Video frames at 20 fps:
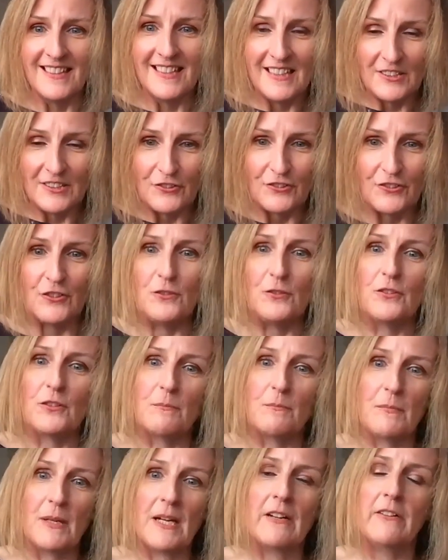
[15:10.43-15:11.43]
issues
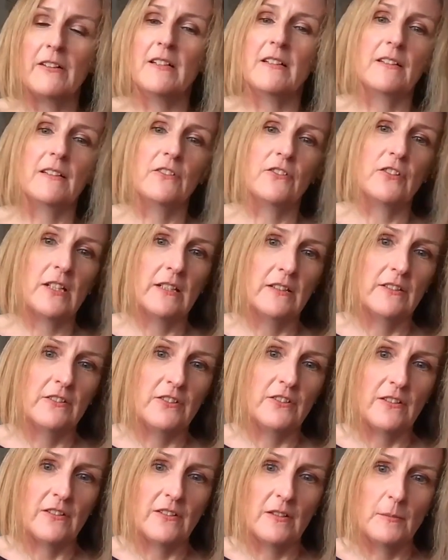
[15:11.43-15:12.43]
and barriers and
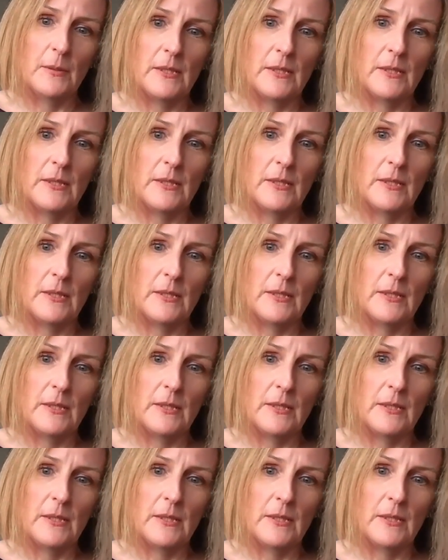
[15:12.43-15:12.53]
challenges that